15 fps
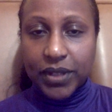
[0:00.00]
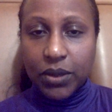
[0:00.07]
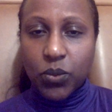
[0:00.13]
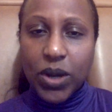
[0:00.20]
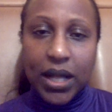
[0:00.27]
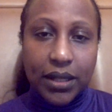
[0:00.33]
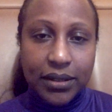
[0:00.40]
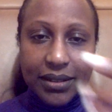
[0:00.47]

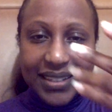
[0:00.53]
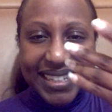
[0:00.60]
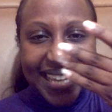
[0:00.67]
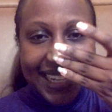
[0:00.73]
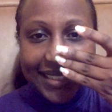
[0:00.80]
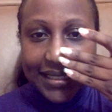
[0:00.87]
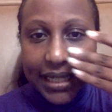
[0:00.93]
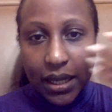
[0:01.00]
well you
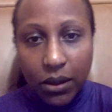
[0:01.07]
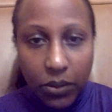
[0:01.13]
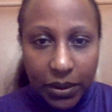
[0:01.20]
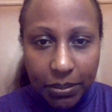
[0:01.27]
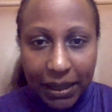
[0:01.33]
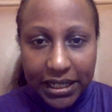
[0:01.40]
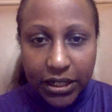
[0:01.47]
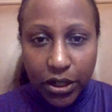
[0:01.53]
can't tell
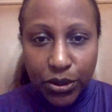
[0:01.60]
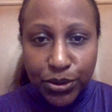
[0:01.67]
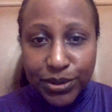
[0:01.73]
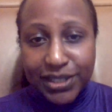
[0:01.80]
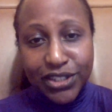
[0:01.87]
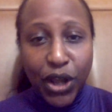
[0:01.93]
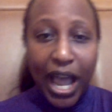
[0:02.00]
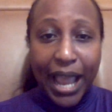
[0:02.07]
with my
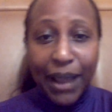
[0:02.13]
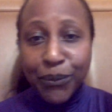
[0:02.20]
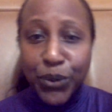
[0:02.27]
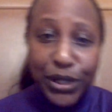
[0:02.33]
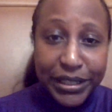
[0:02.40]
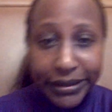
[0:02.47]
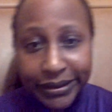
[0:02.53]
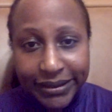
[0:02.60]
nose so i
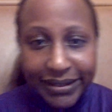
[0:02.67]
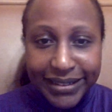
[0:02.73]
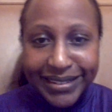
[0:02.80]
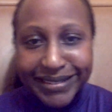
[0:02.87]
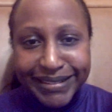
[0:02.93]
wouldn't